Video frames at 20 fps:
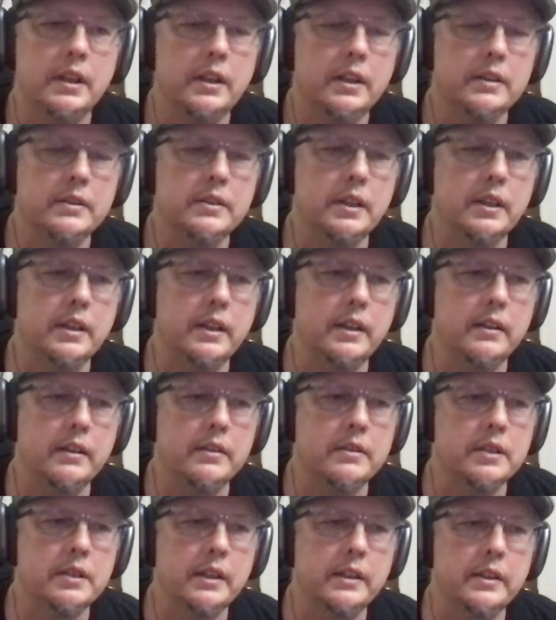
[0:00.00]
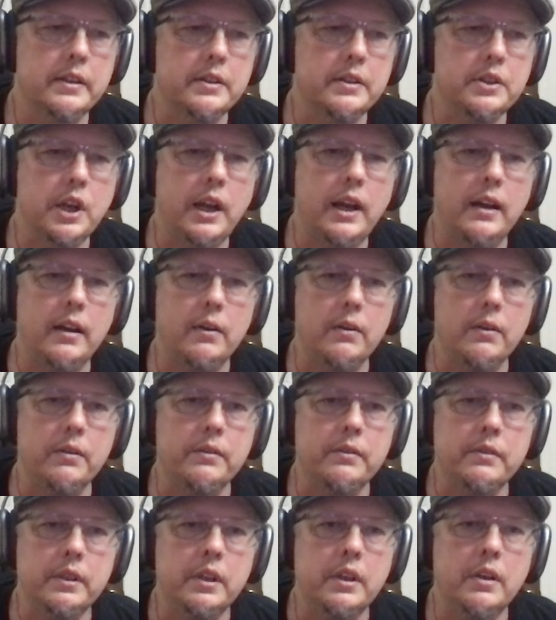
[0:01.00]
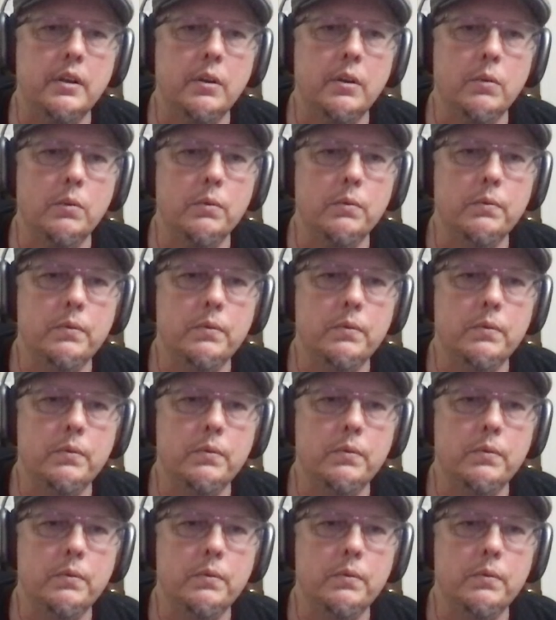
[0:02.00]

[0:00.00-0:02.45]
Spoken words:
it's like your child, um,